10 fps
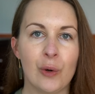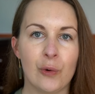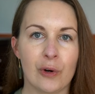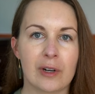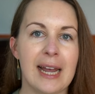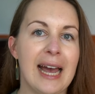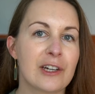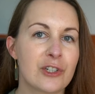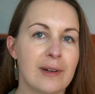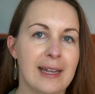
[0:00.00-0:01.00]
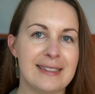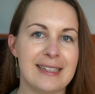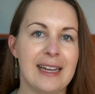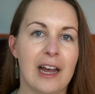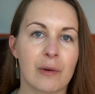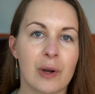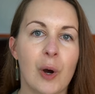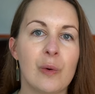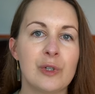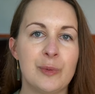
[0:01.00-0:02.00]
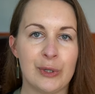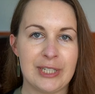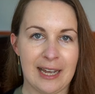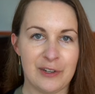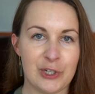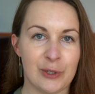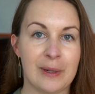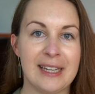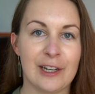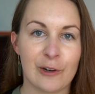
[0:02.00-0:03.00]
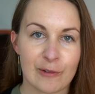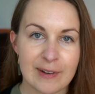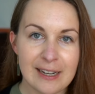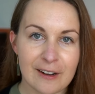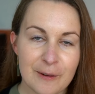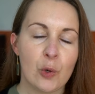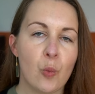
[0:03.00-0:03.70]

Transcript: or actualizing our own potential in a career.